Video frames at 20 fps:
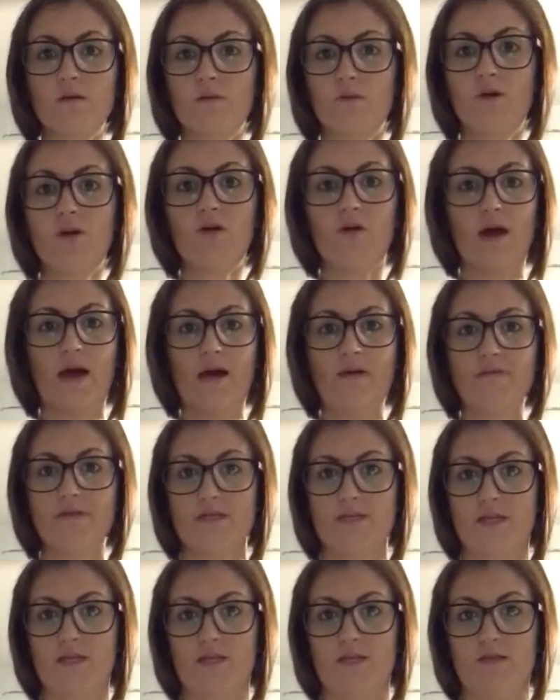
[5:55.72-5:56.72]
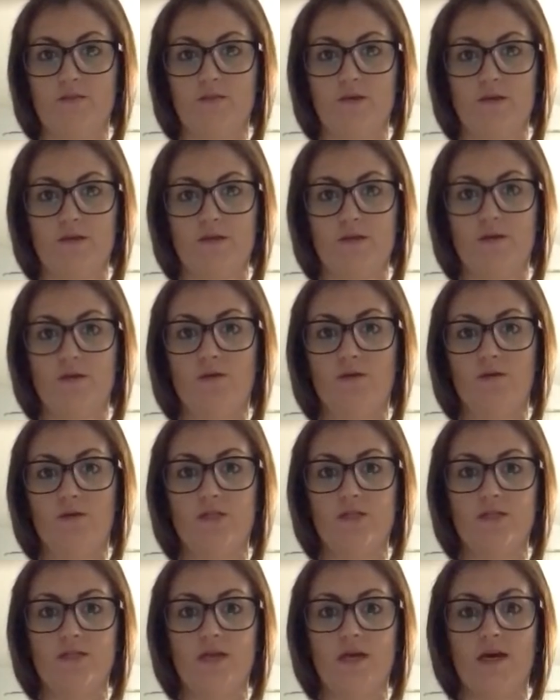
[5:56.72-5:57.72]
We don't have this at this prison. We
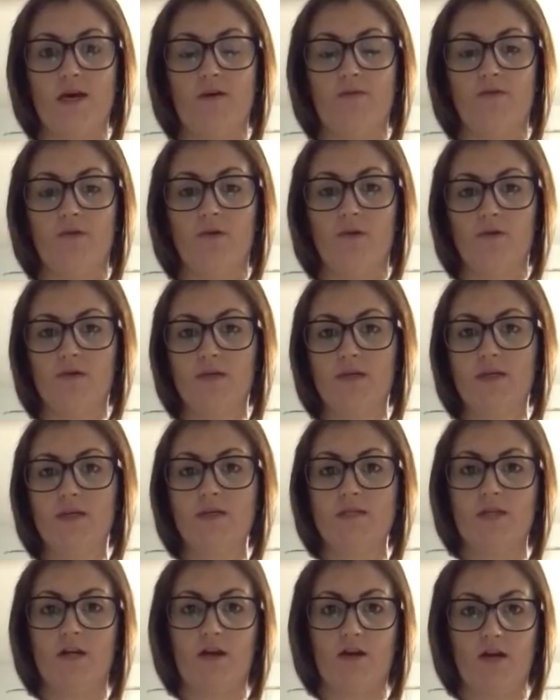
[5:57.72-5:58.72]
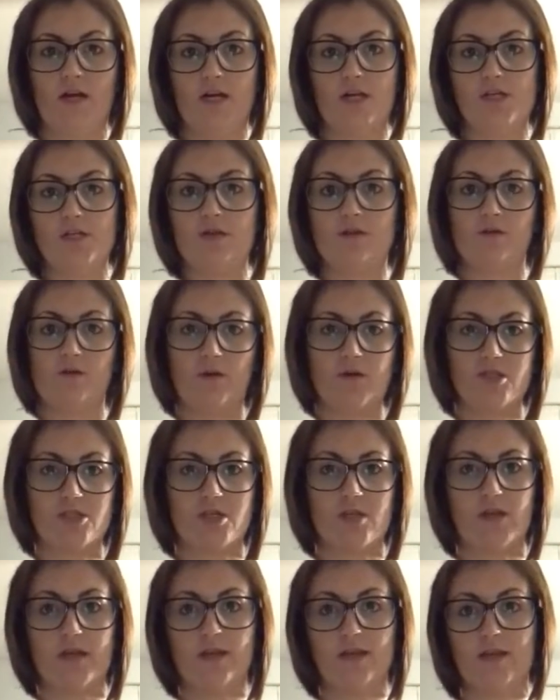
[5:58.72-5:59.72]
just have holding, interrogation,
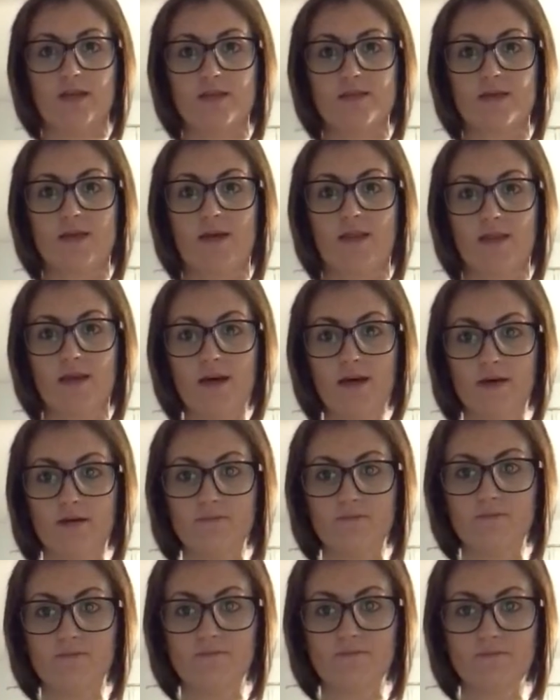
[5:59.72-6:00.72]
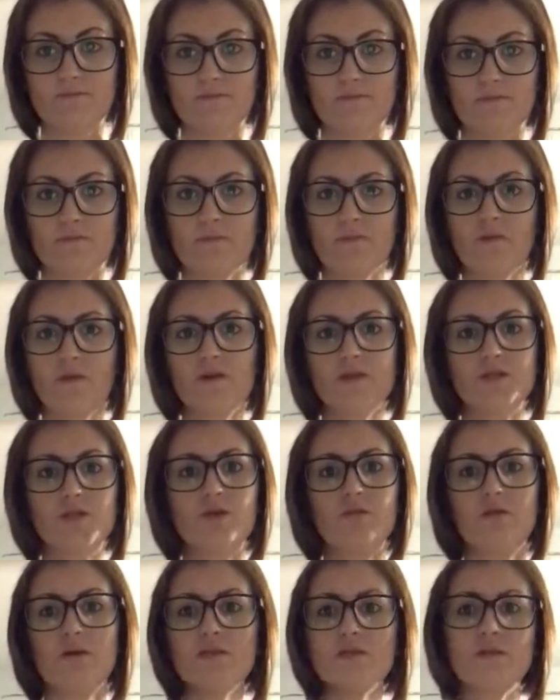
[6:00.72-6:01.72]
questioning, things like that. So
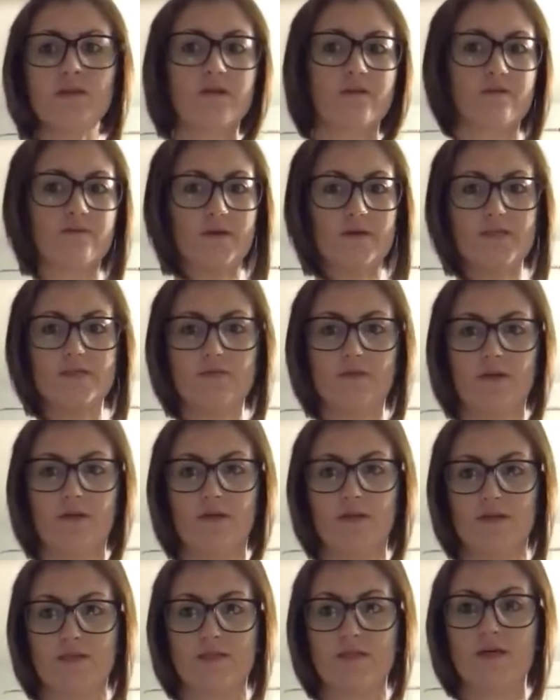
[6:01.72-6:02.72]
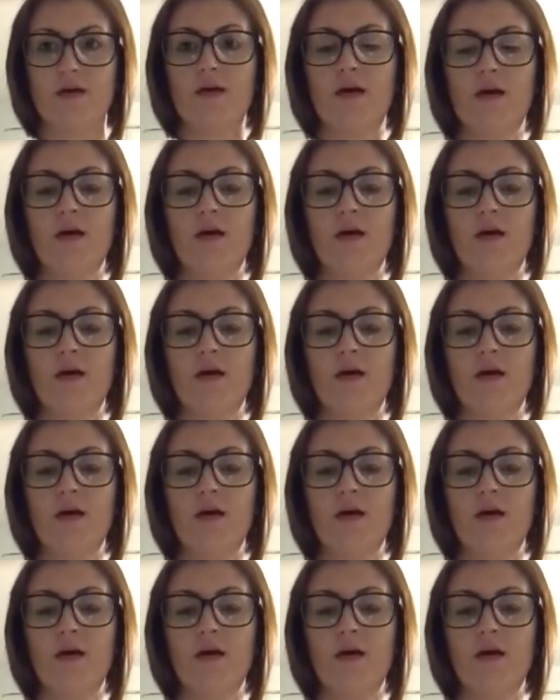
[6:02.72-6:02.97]
it brings a lot of mixed feelings